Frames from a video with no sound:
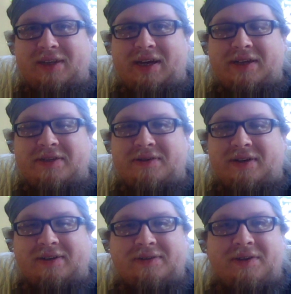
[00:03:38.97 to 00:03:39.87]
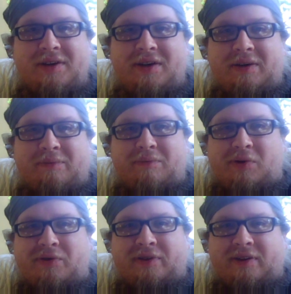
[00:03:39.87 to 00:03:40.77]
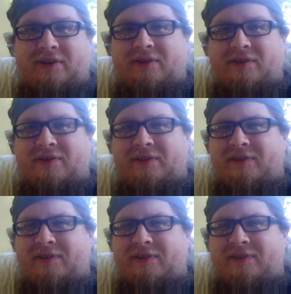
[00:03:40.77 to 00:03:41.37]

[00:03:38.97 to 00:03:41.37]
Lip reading: that's mostly because, just,